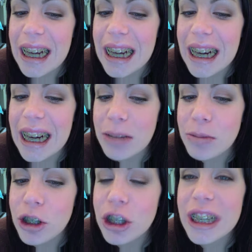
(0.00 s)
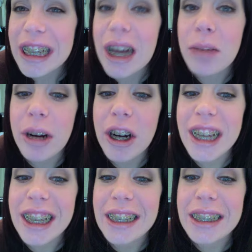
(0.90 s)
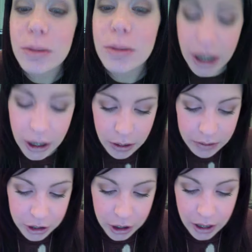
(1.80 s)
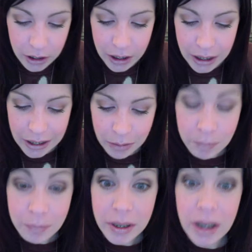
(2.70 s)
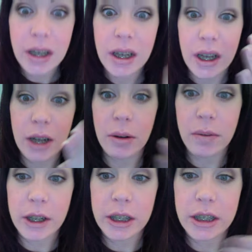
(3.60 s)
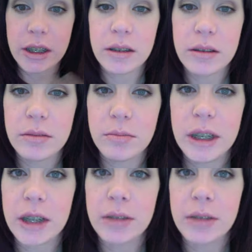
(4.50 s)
I'm usually a lot better at this when I don't have to try to look in a reverse mirror.